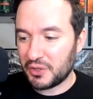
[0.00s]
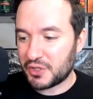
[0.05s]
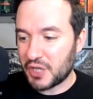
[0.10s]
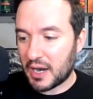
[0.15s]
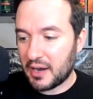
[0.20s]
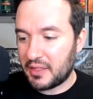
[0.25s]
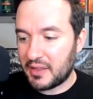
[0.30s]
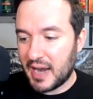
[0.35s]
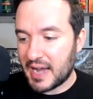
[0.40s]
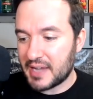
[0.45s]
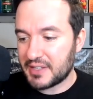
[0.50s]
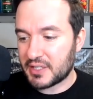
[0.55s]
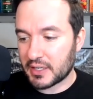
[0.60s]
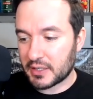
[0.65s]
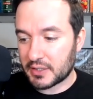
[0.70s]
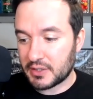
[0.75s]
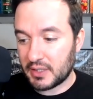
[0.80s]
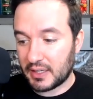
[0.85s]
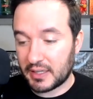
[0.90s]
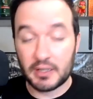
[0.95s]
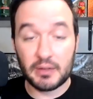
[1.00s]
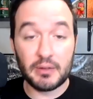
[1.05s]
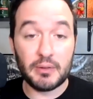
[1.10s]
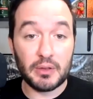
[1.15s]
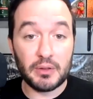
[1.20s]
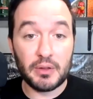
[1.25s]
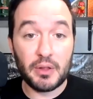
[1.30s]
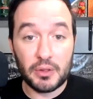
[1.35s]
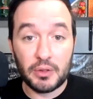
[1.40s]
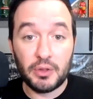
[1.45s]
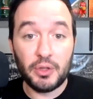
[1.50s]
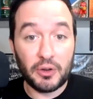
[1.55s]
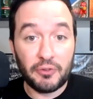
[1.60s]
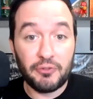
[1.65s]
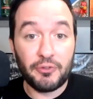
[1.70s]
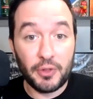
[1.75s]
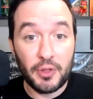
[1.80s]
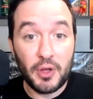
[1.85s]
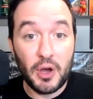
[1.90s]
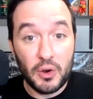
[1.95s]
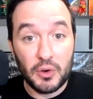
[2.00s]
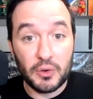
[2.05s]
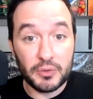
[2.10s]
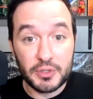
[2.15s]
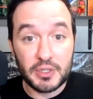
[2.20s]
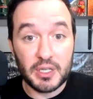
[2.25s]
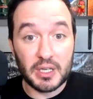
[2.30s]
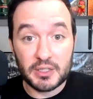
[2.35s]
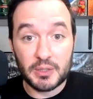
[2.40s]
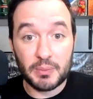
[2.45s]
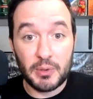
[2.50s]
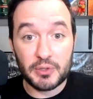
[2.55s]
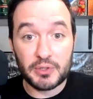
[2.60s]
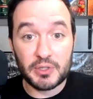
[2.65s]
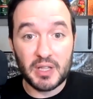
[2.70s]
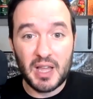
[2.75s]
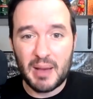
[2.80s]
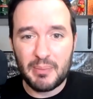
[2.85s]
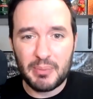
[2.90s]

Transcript: Jonathan Isaac's, like, look for those as opposed to that.